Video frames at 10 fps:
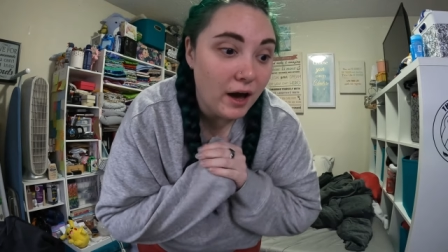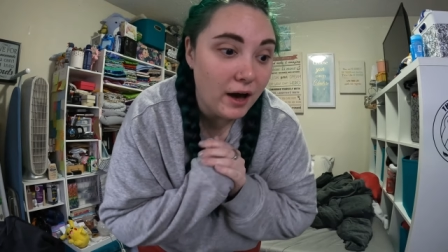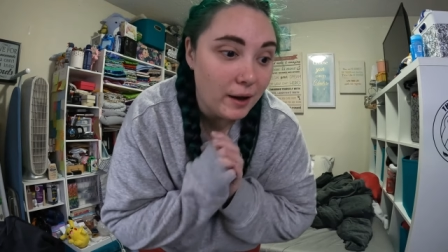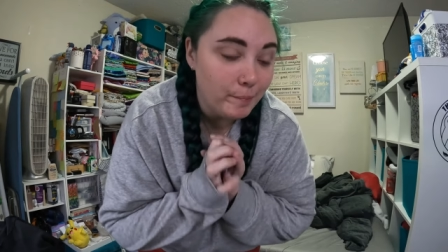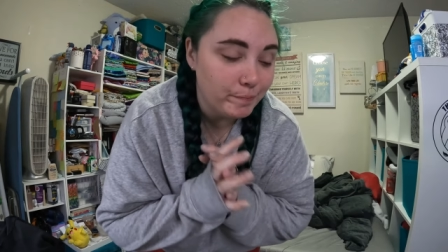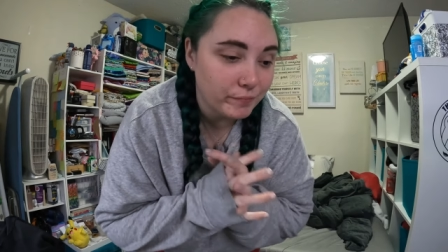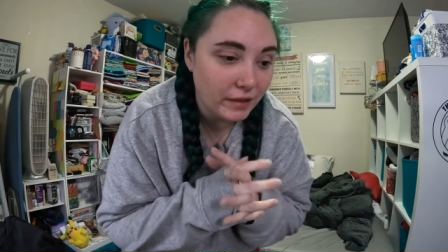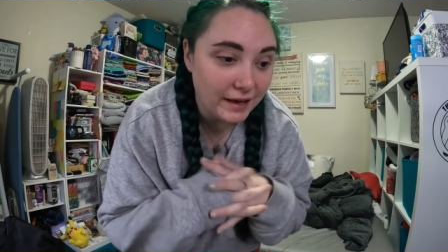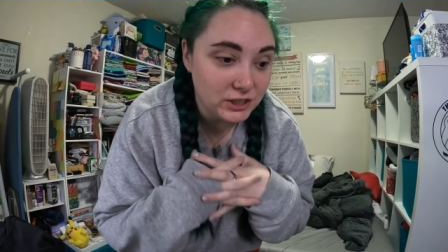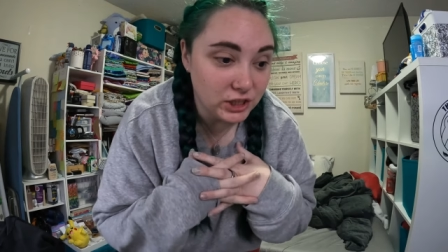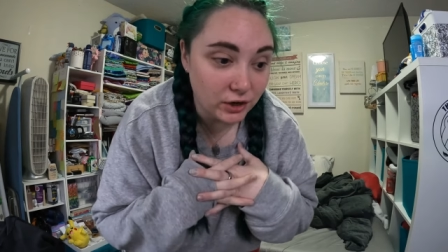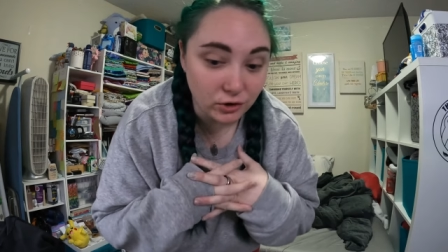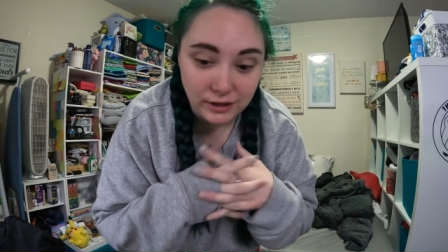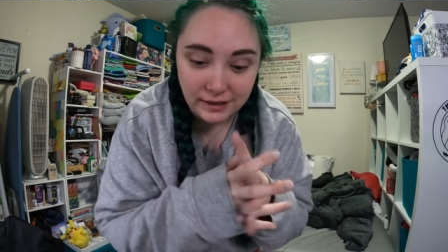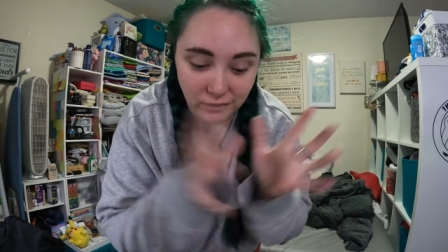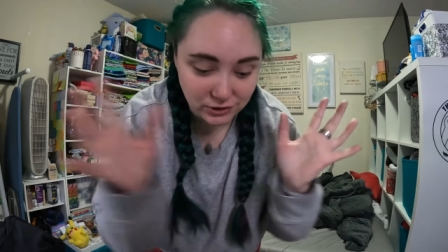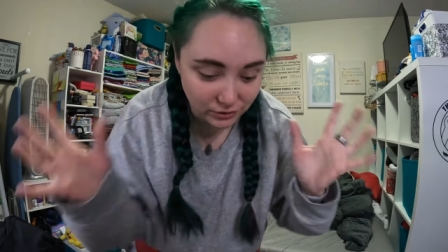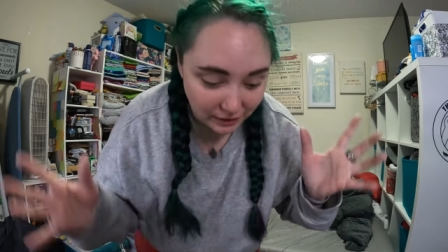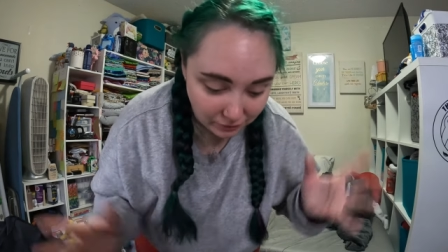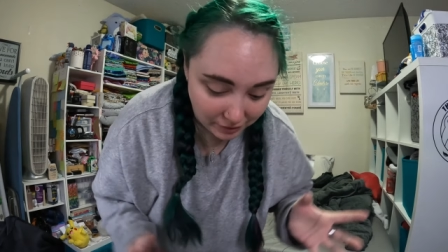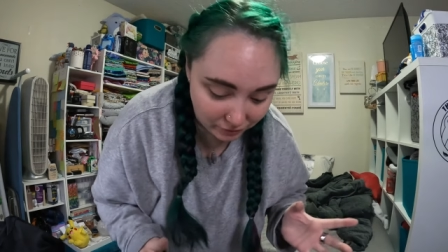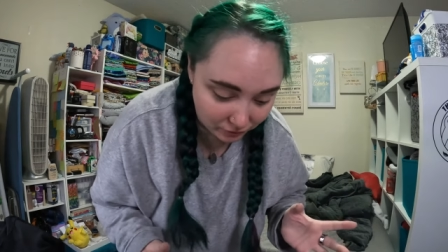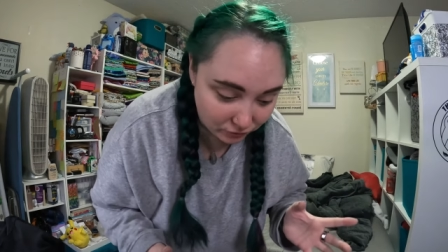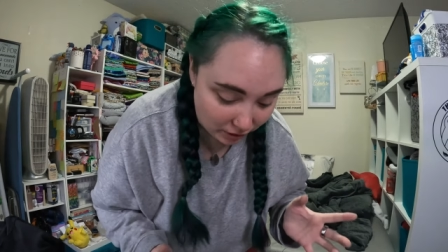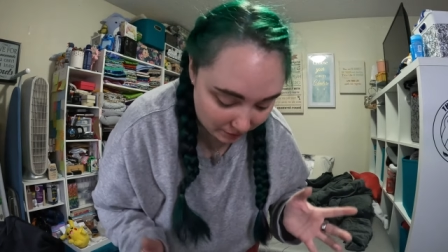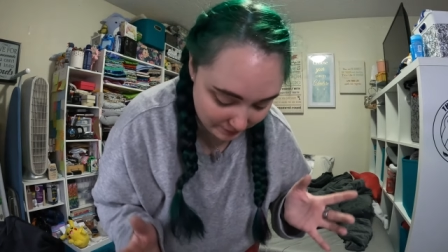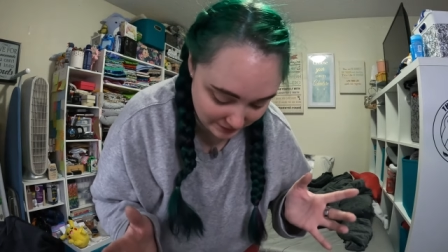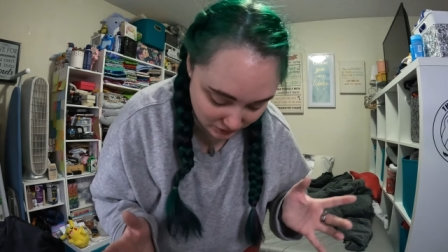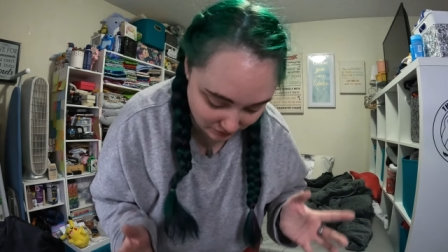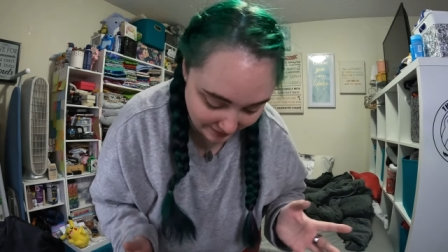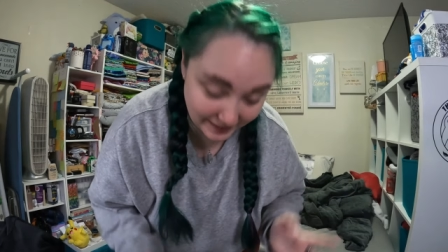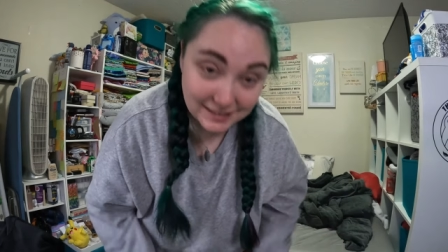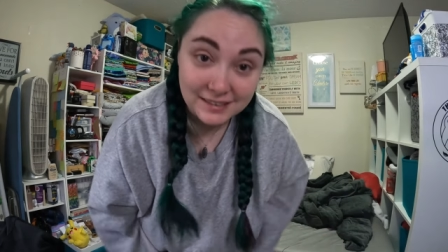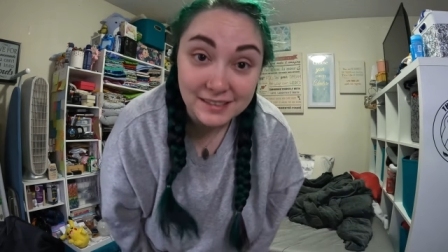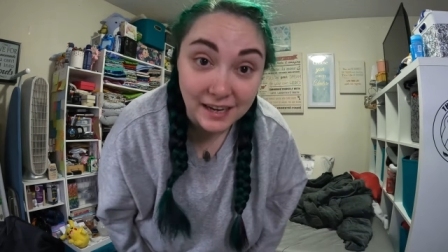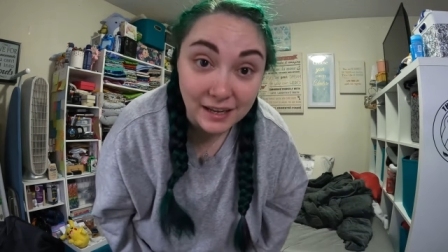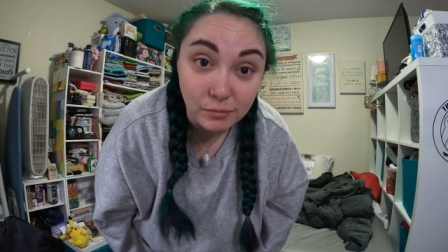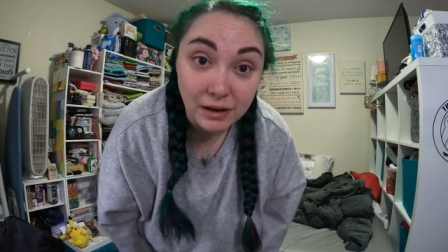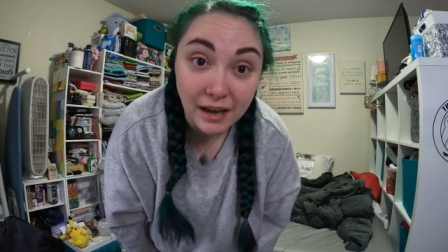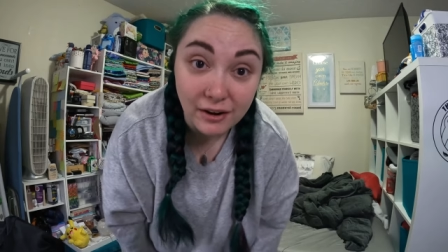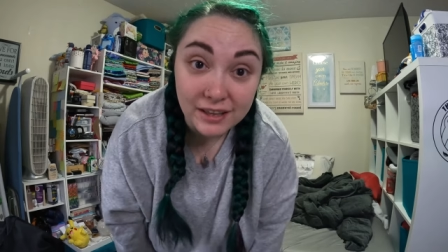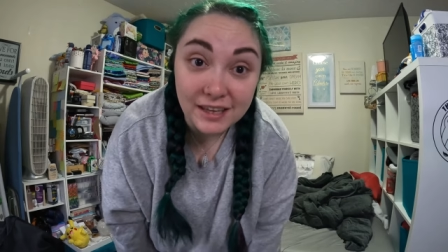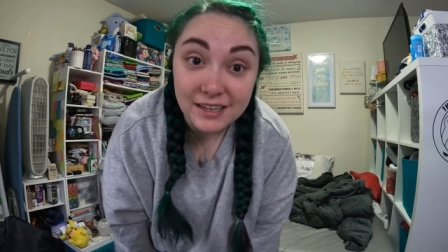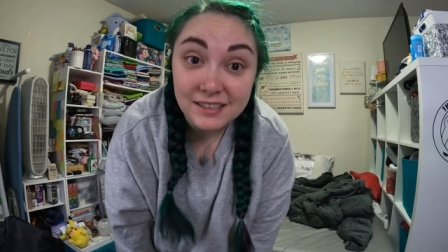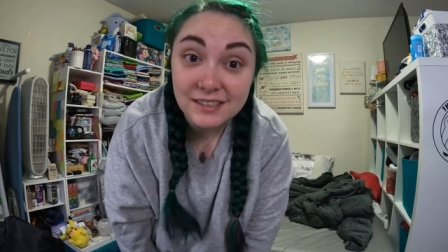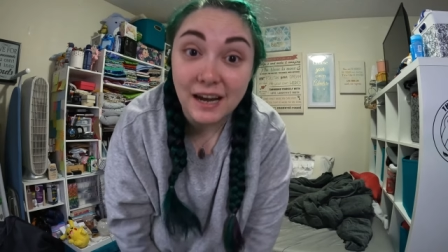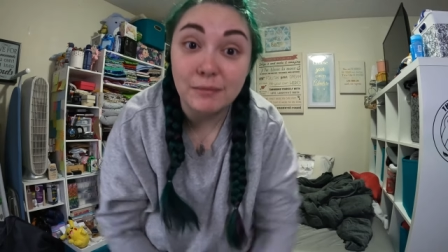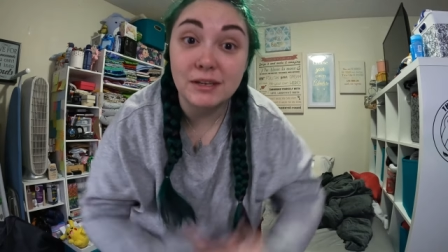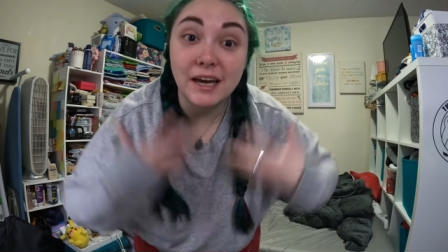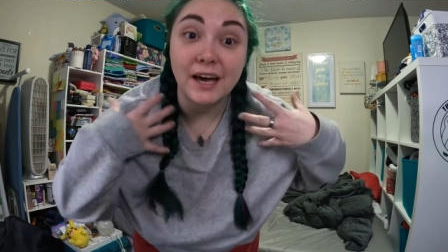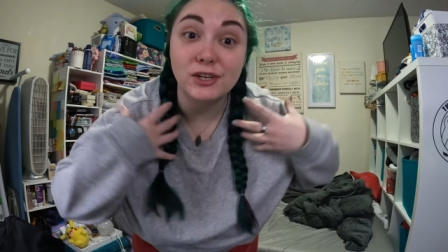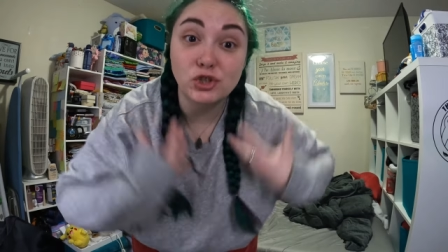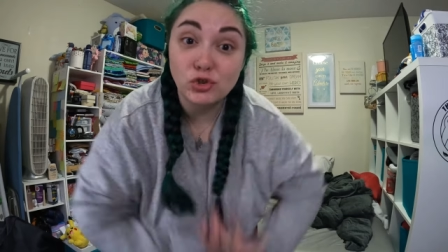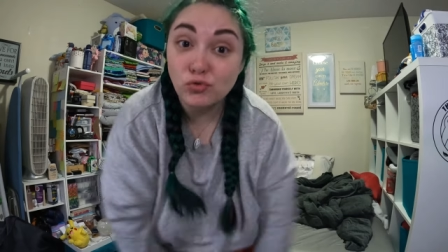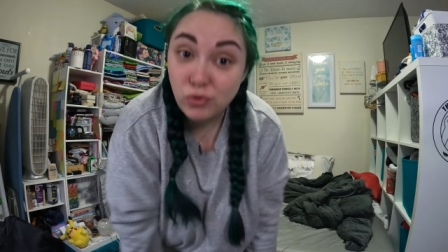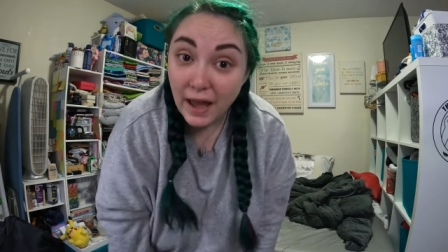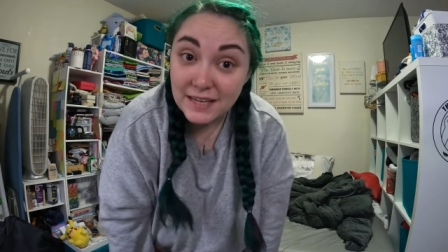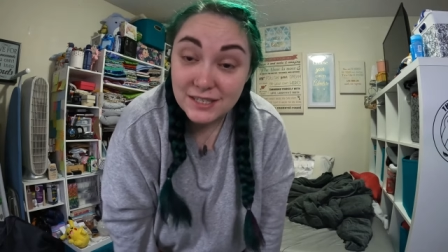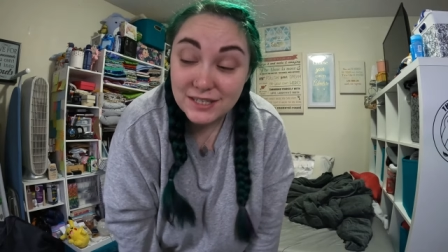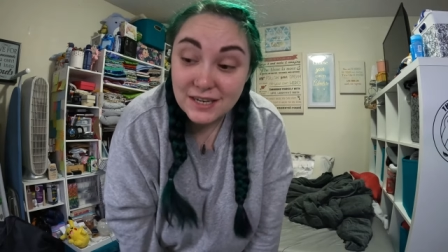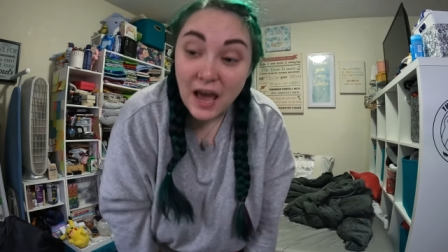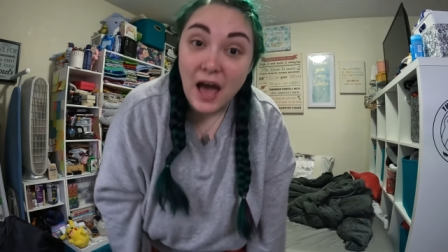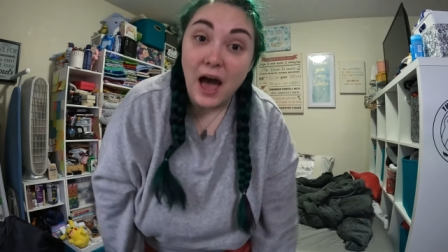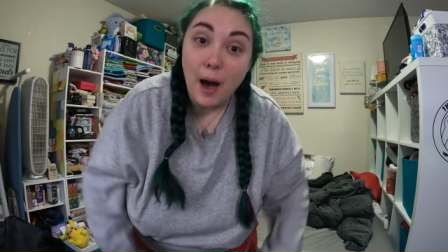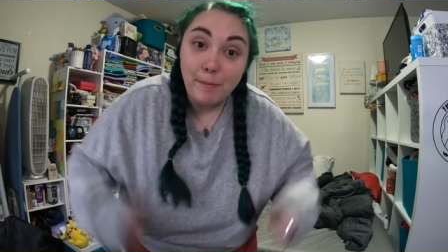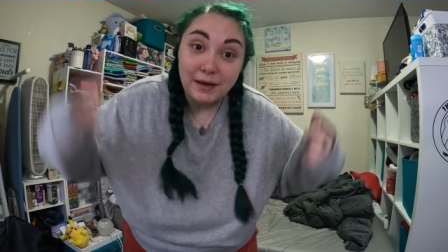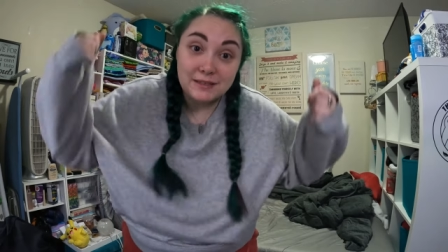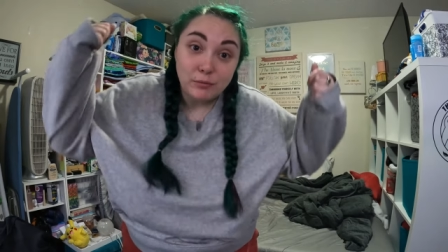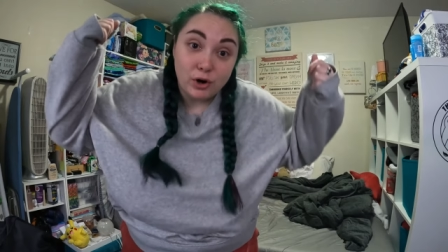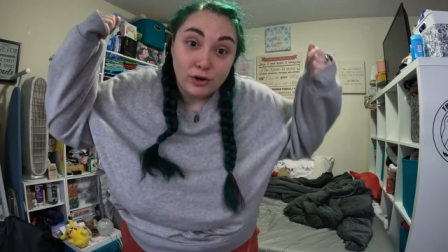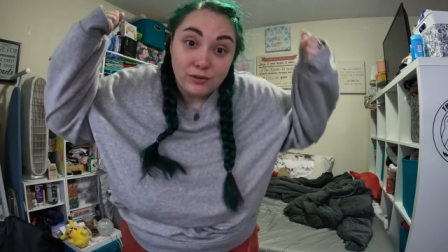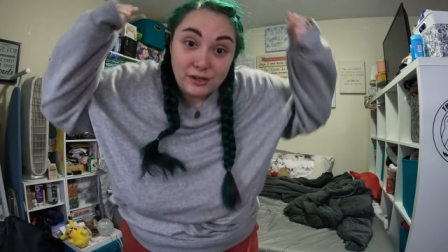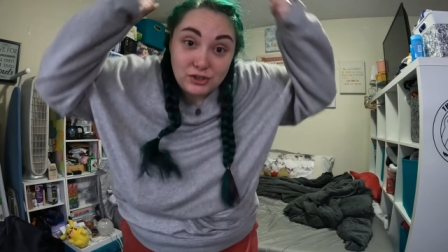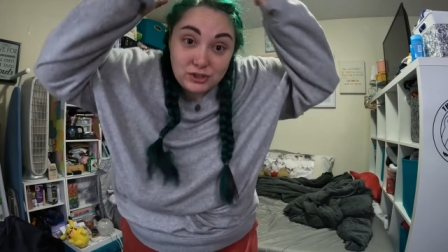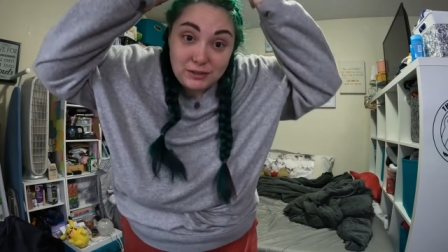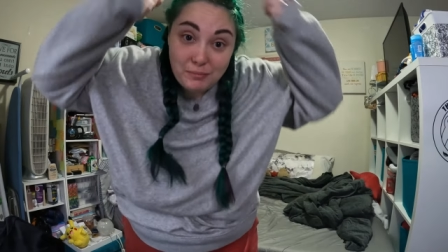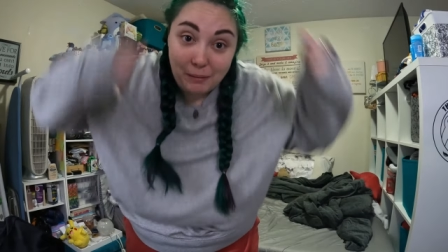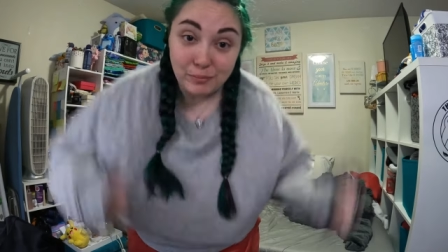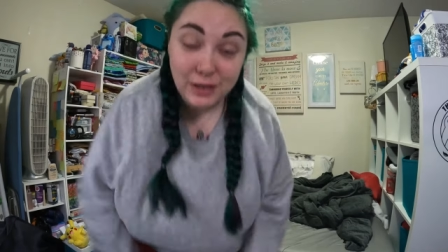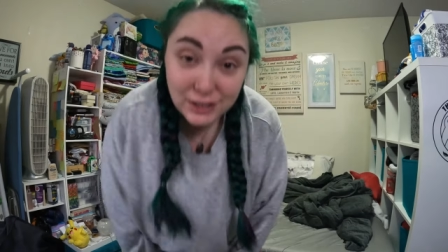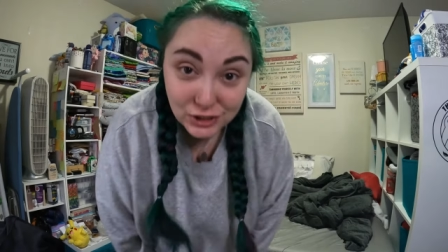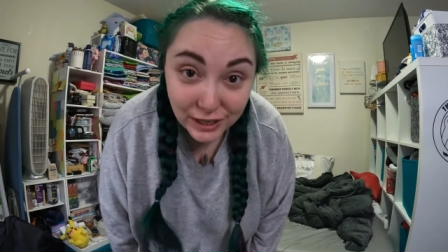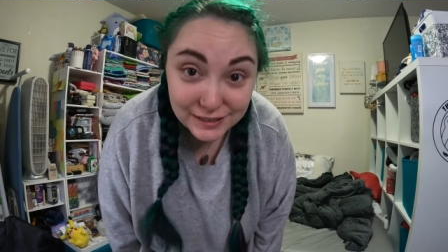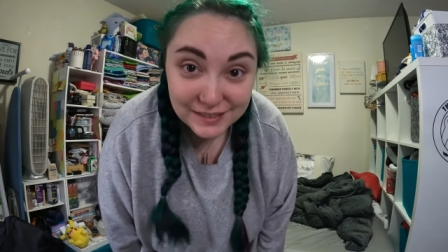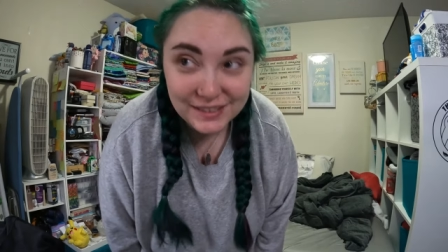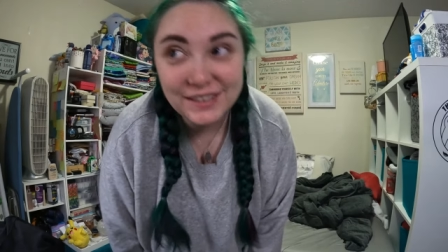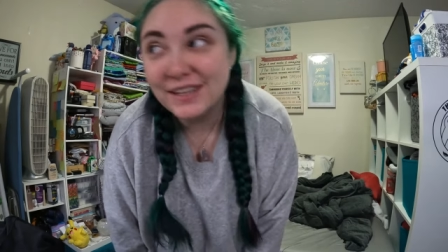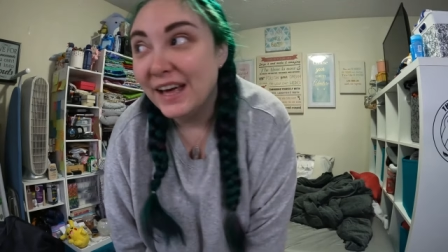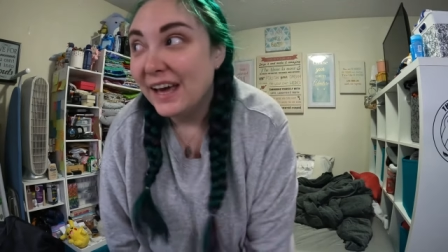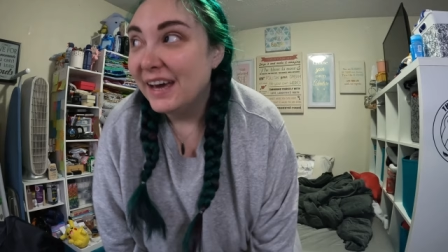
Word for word: um, and generally also getting ready for Frogmas, so that is exciting. But now I think it is time to get dressed uh, because I'm currently just in my PJ still.